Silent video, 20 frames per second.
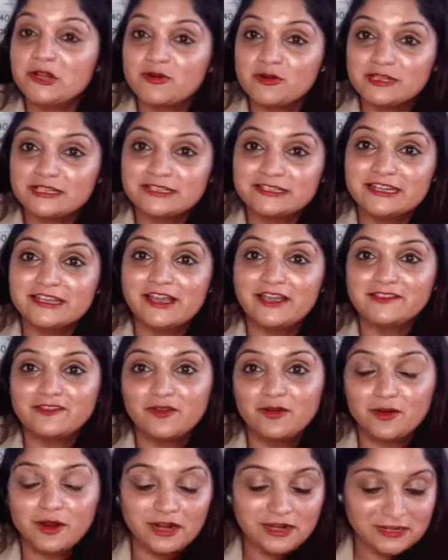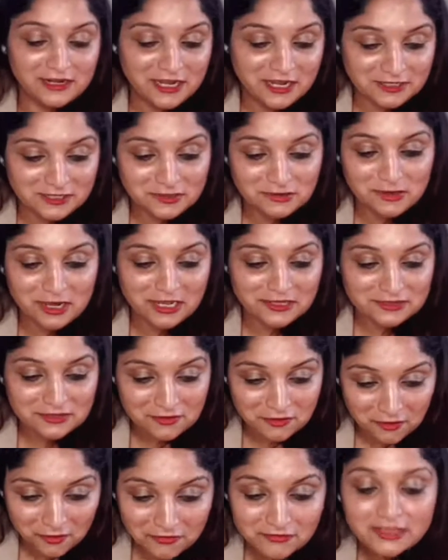interesting. I thought I'll let you guys
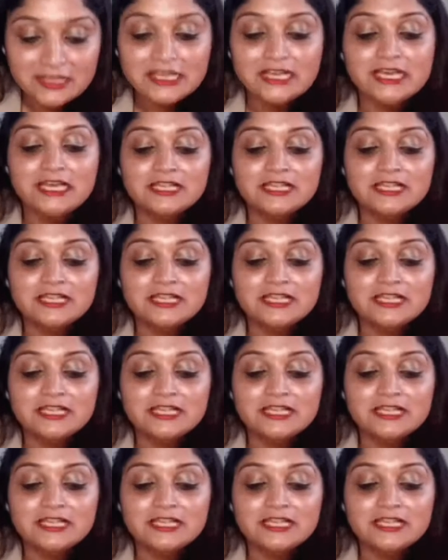know.